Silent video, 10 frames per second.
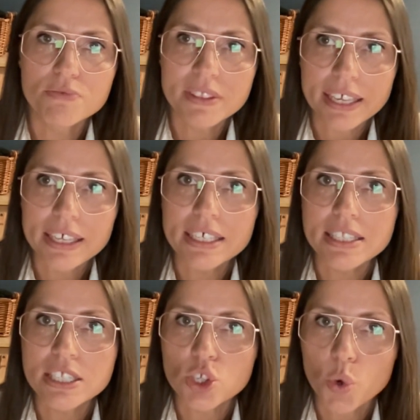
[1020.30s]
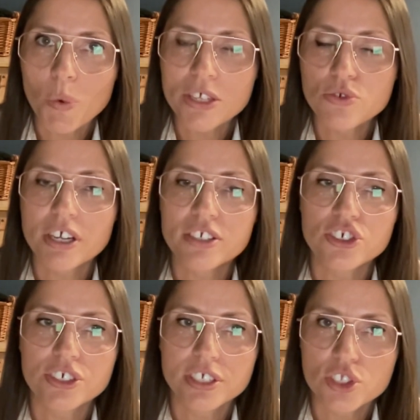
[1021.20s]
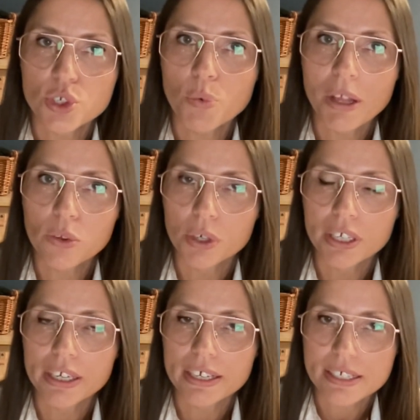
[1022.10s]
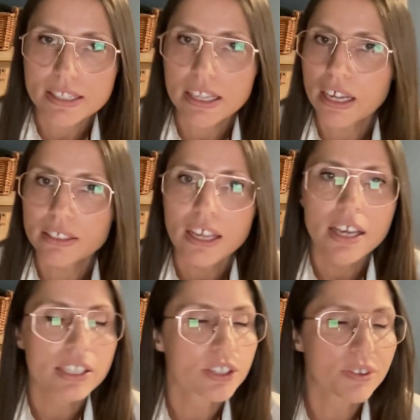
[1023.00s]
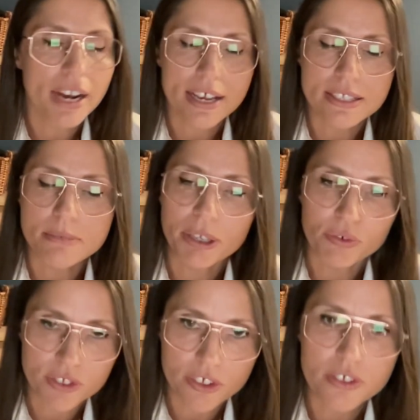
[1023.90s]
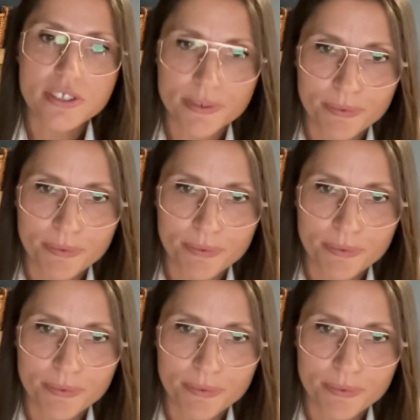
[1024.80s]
think it's so well structured and so well organized that it has to make results.